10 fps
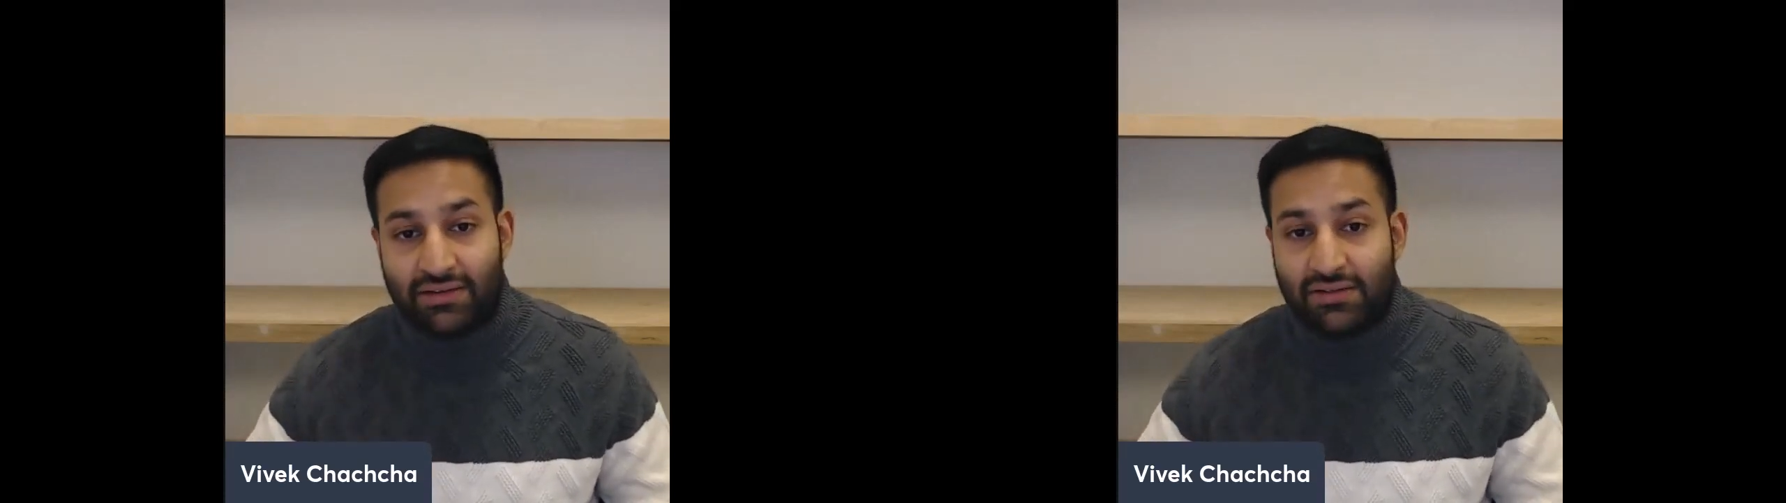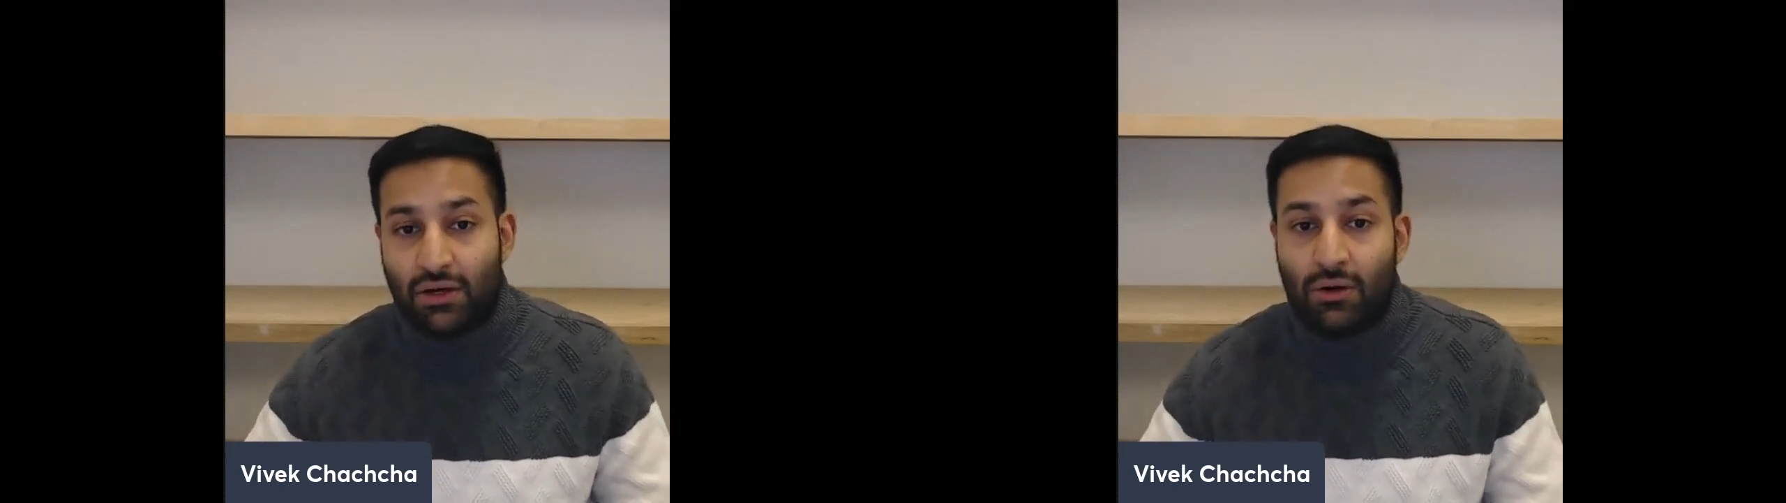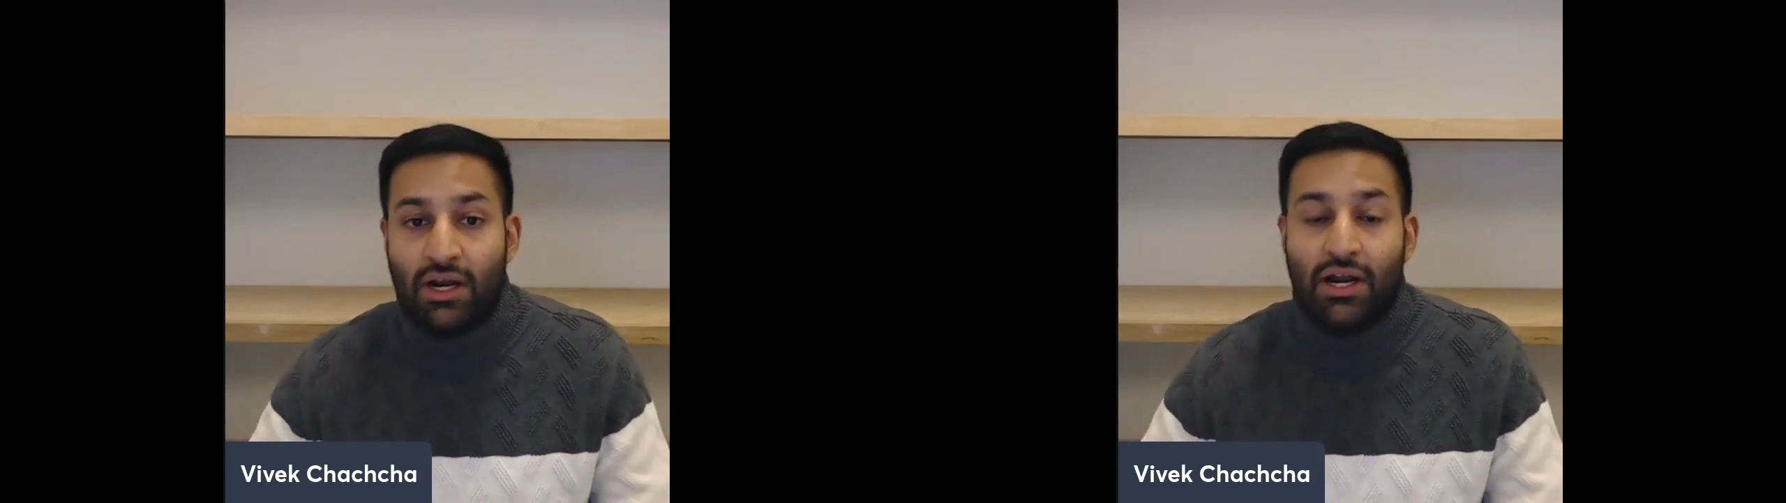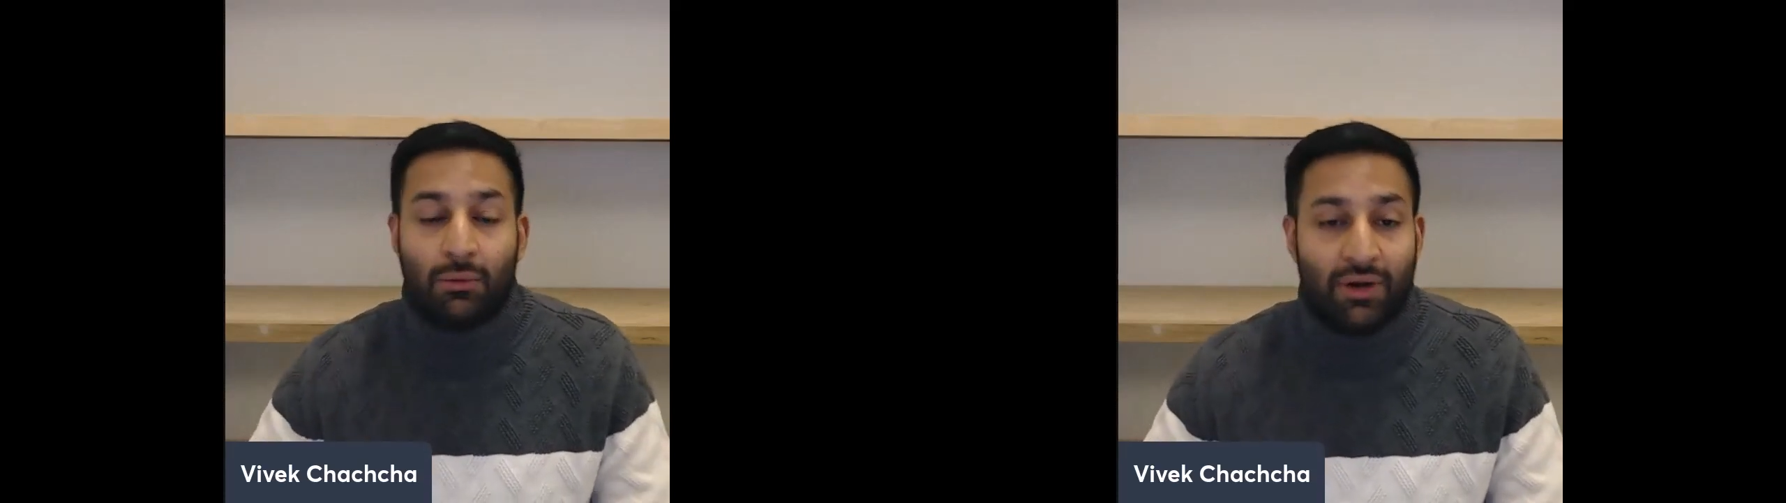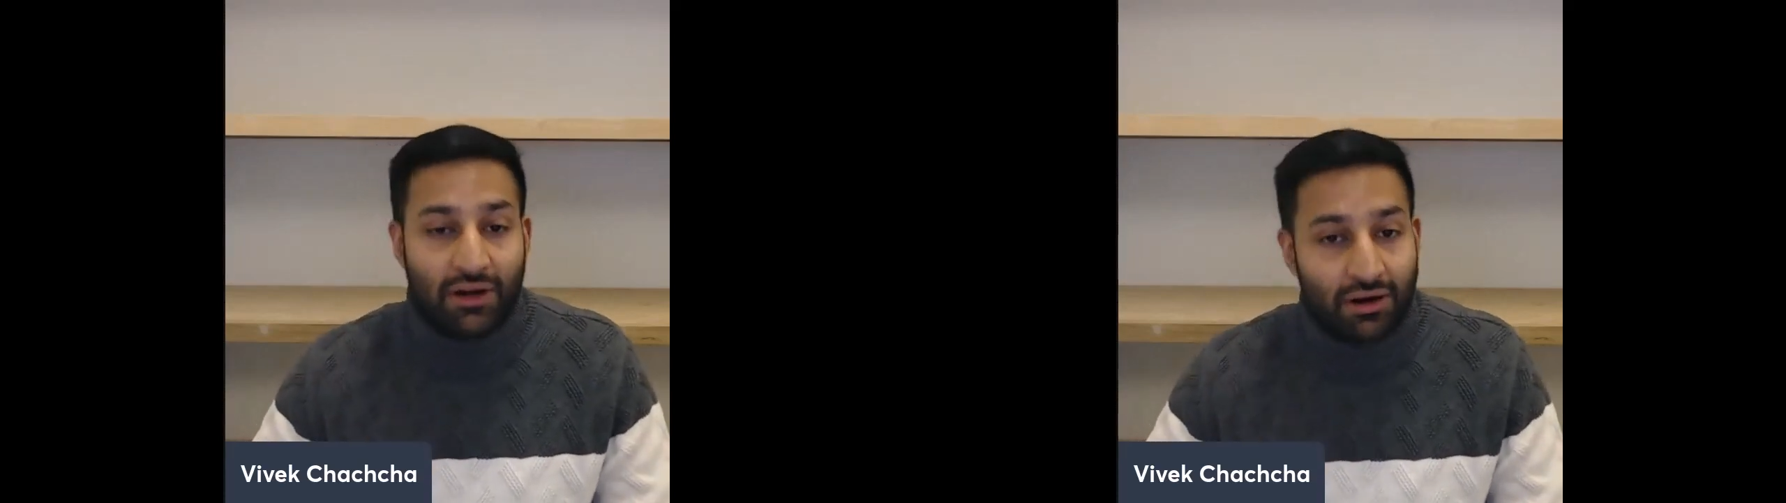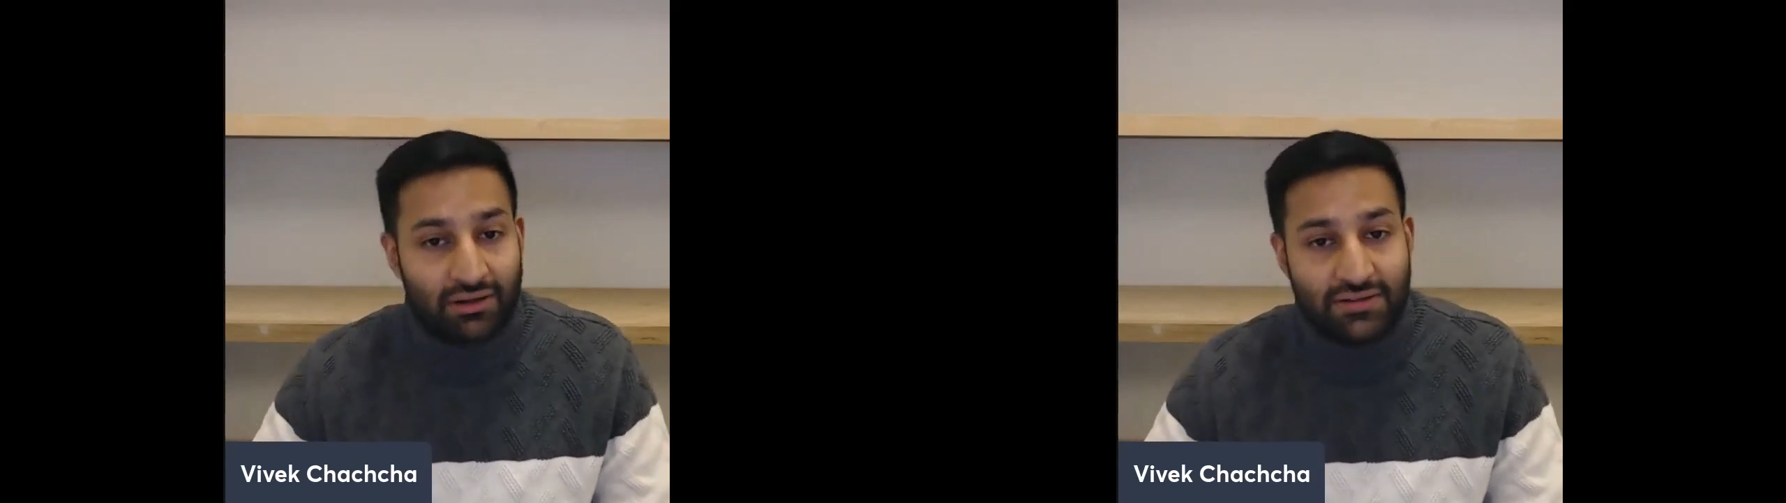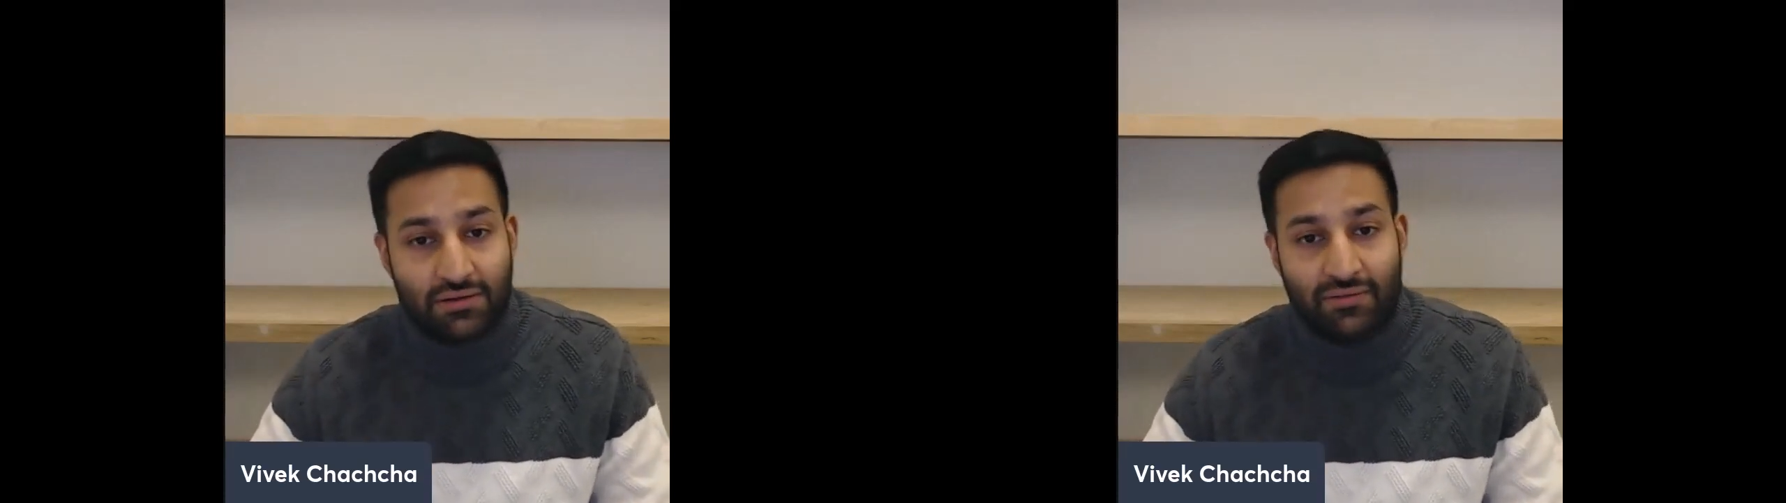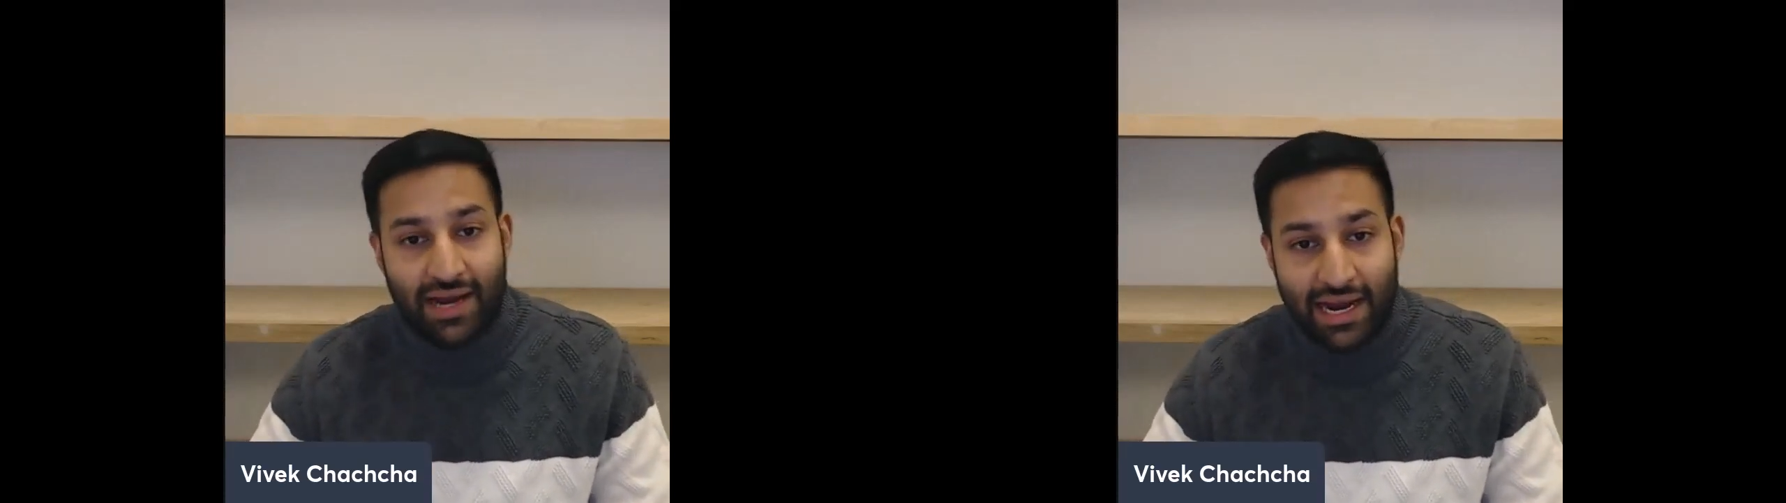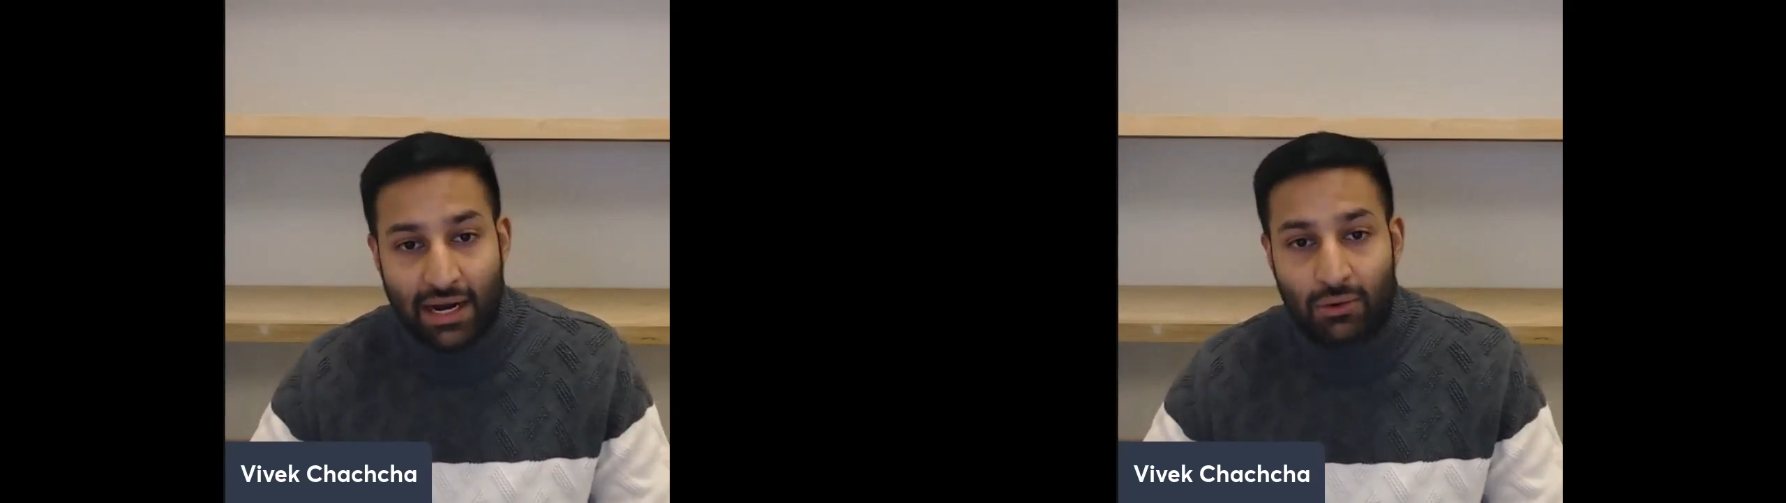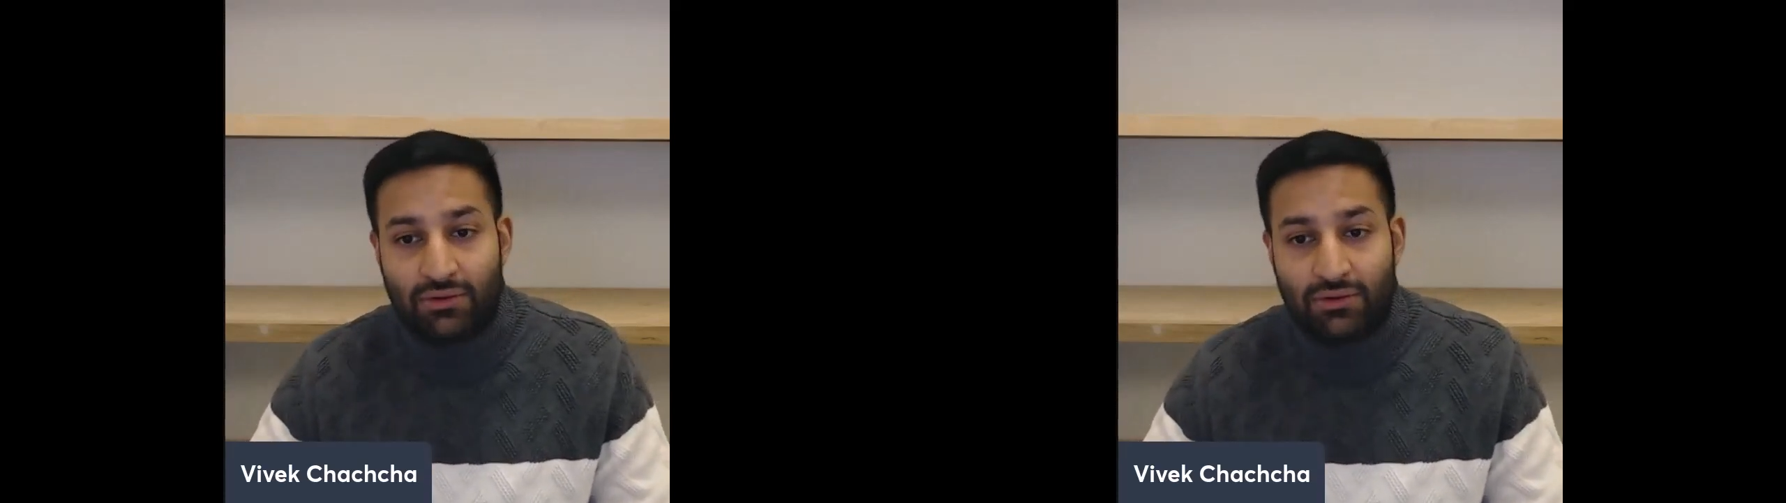So regardless of how